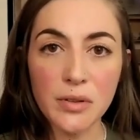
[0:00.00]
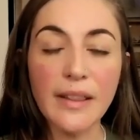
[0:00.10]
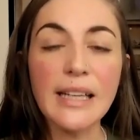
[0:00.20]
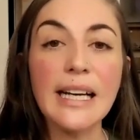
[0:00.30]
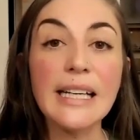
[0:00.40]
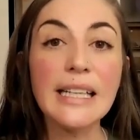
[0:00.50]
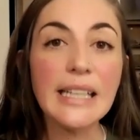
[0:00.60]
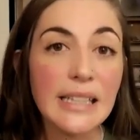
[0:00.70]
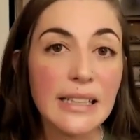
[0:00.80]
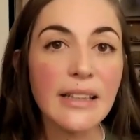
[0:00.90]
that I
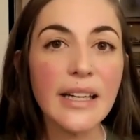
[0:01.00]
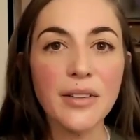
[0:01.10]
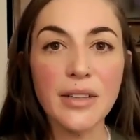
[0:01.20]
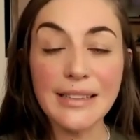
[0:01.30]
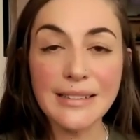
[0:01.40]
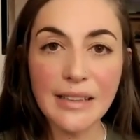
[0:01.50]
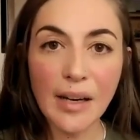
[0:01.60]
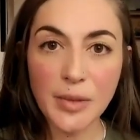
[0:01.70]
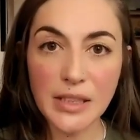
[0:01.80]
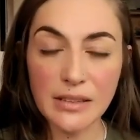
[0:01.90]
needed their
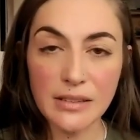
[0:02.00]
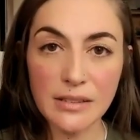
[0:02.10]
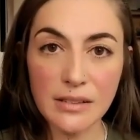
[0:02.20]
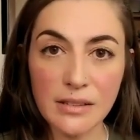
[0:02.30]
acceptance.